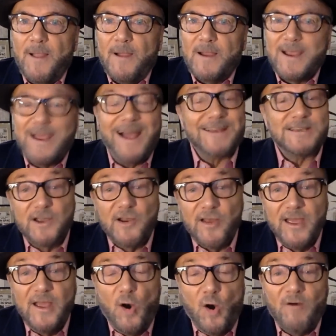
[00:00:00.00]

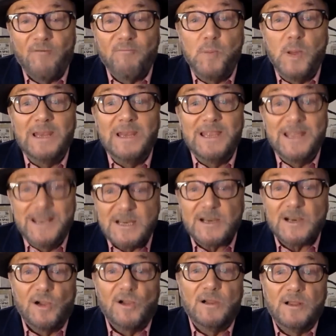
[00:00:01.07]
category of
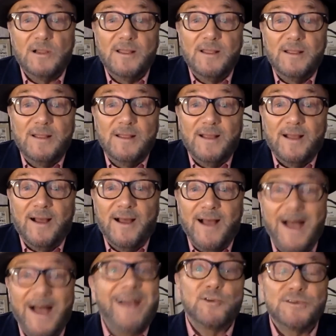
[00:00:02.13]
political
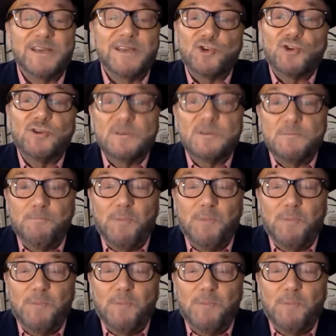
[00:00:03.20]
accusations,